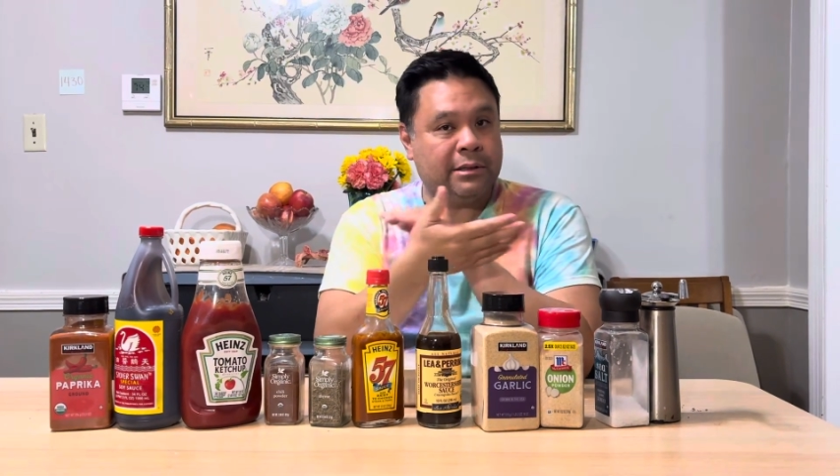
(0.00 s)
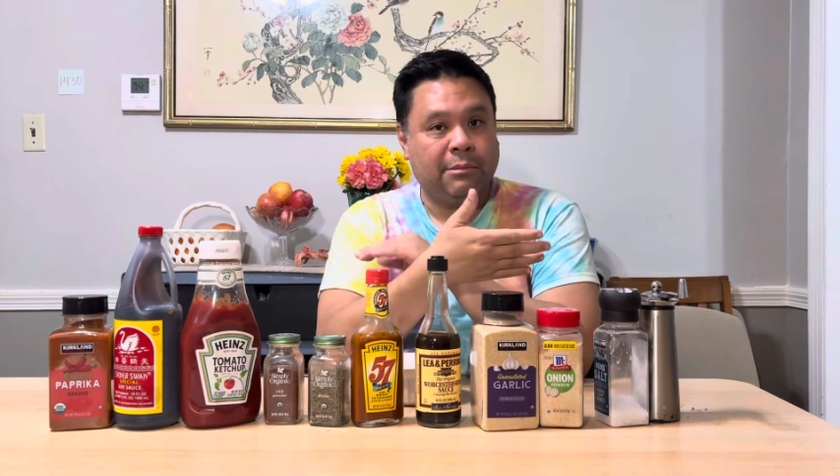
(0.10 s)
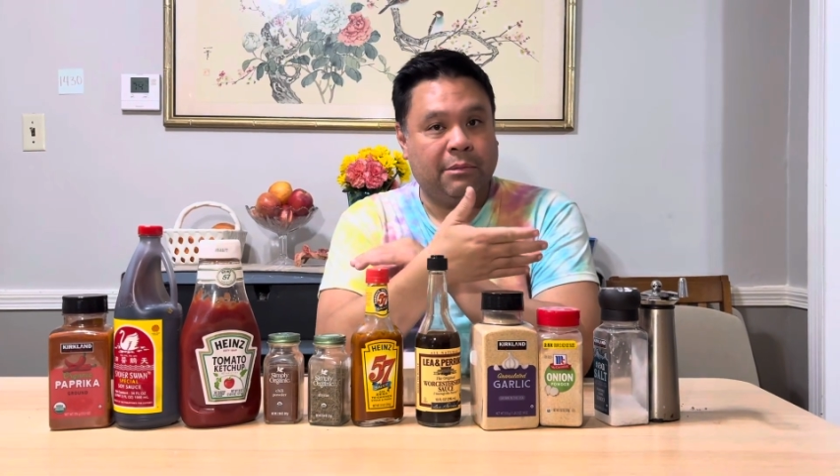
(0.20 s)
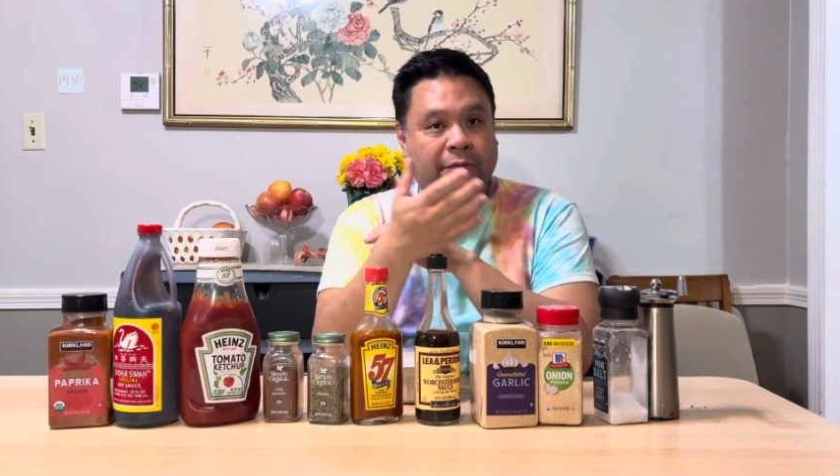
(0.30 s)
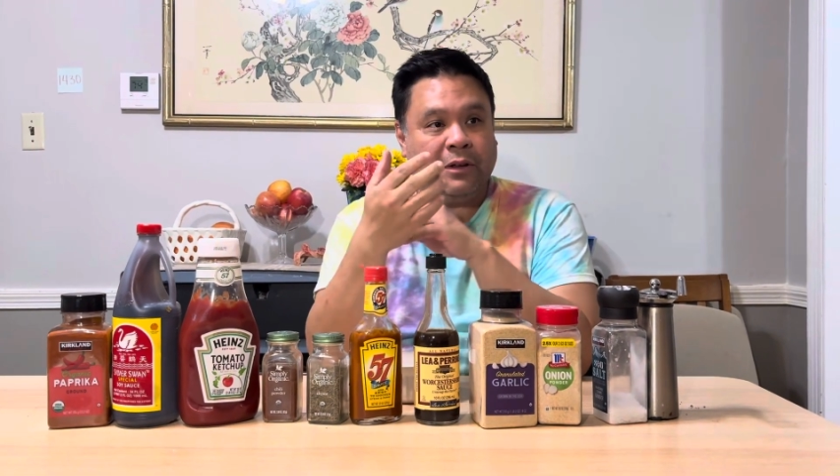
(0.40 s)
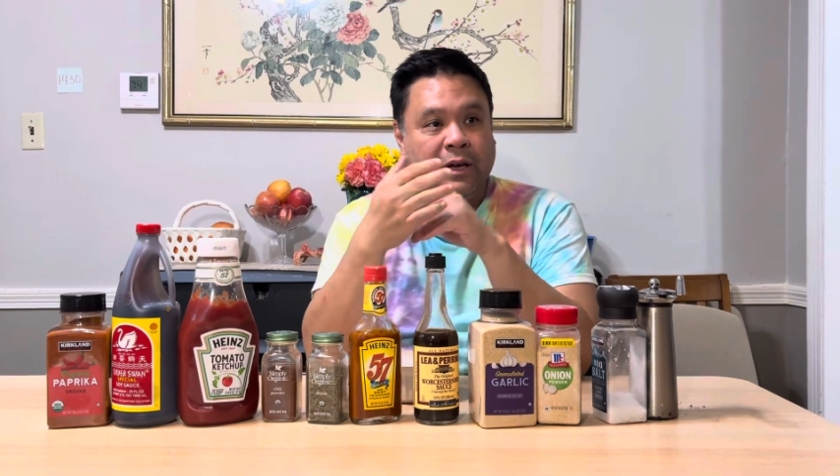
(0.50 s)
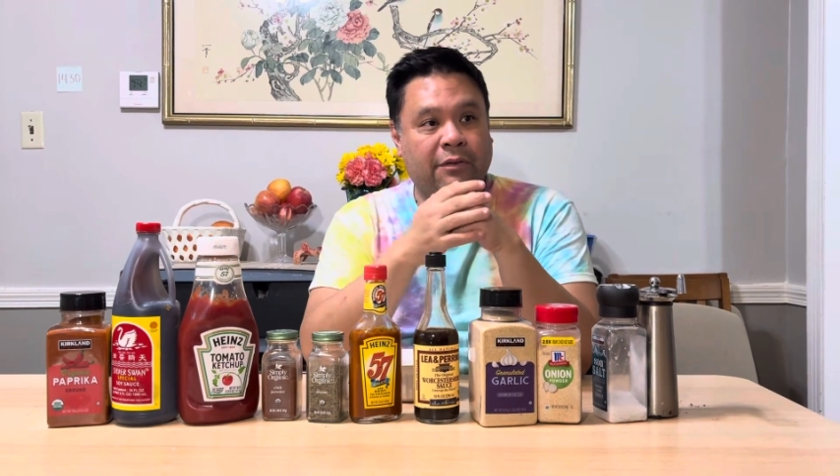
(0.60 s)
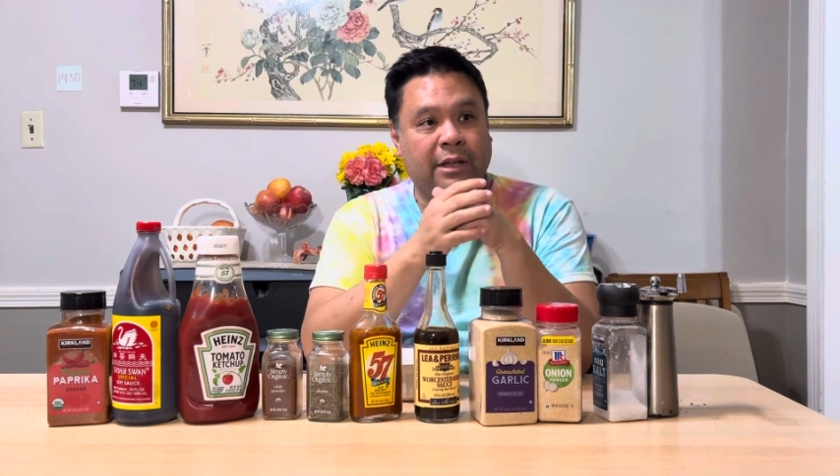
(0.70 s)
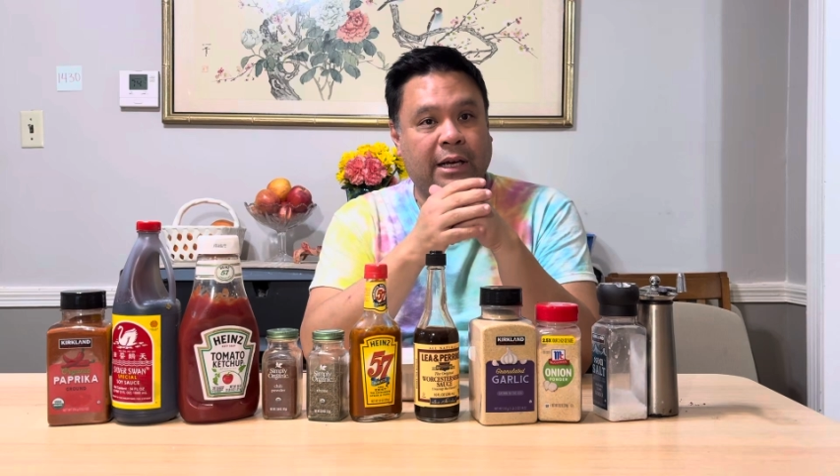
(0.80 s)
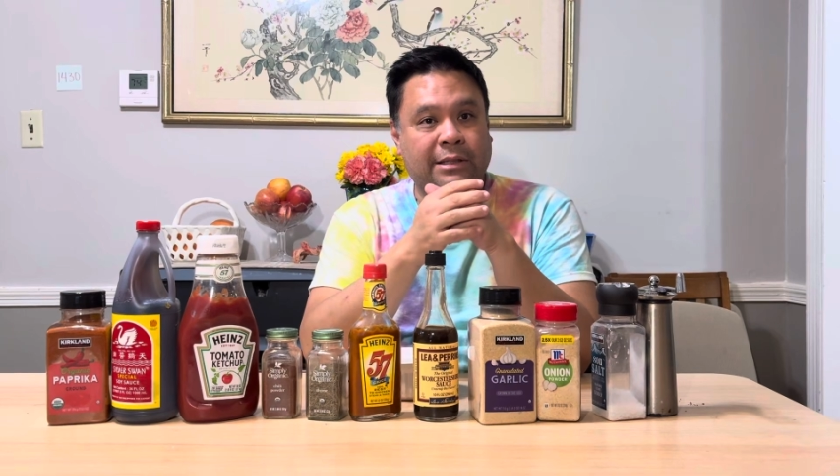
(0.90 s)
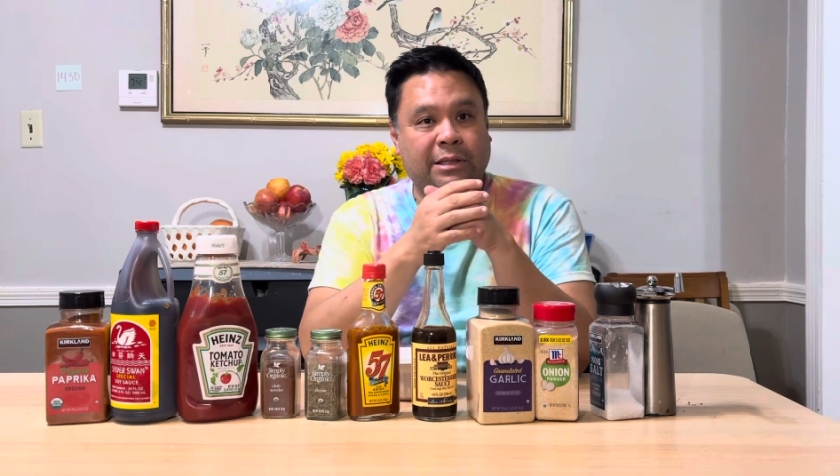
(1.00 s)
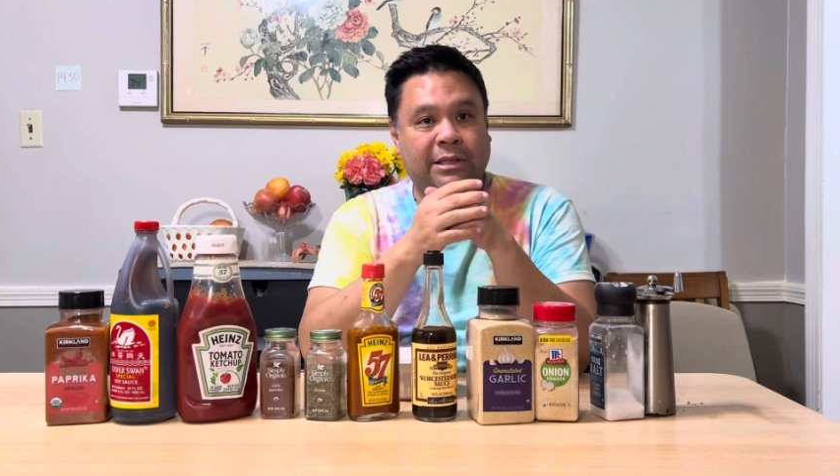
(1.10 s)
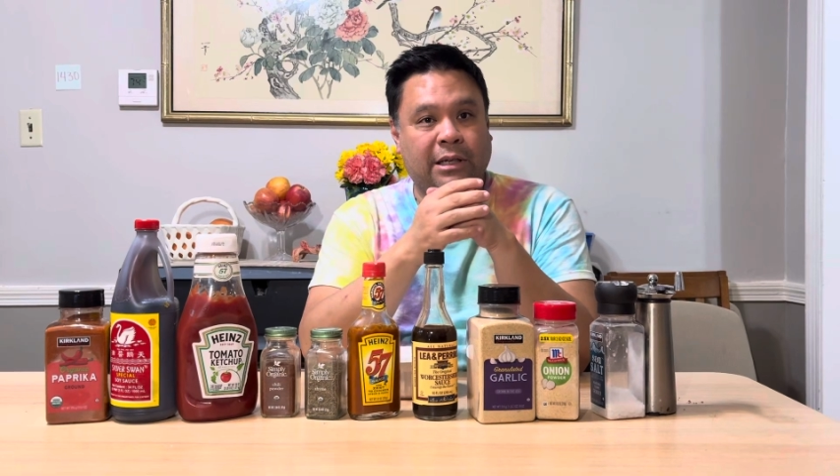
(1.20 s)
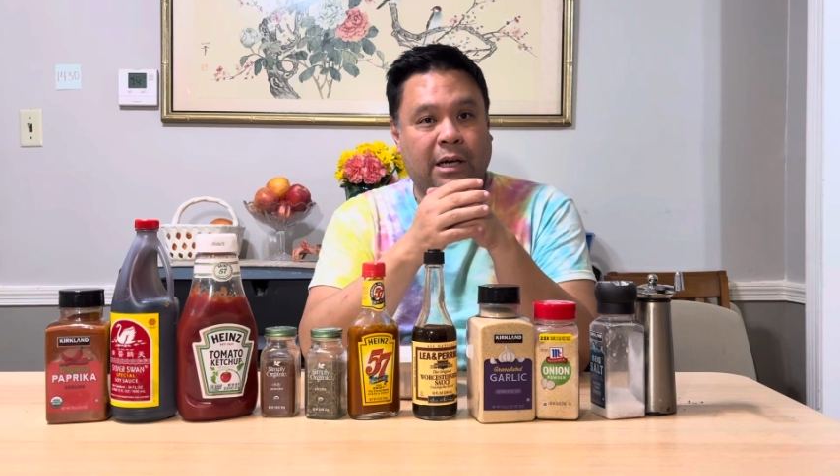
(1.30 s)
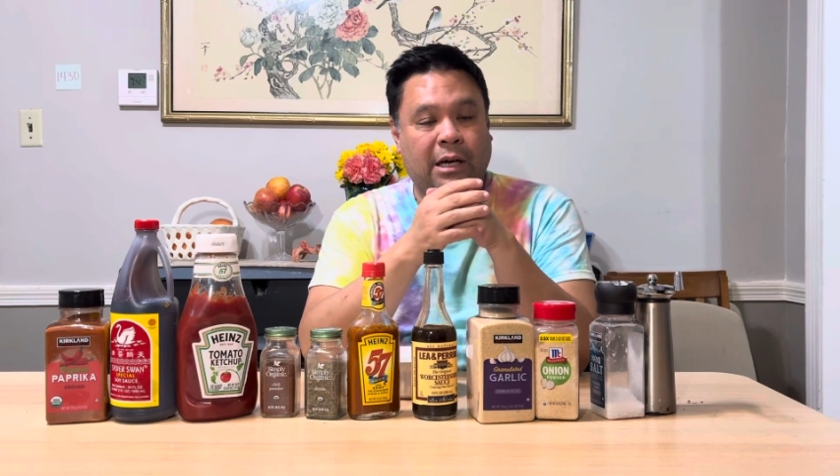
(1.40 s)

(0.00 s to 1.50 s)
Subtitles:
some of the flavor that's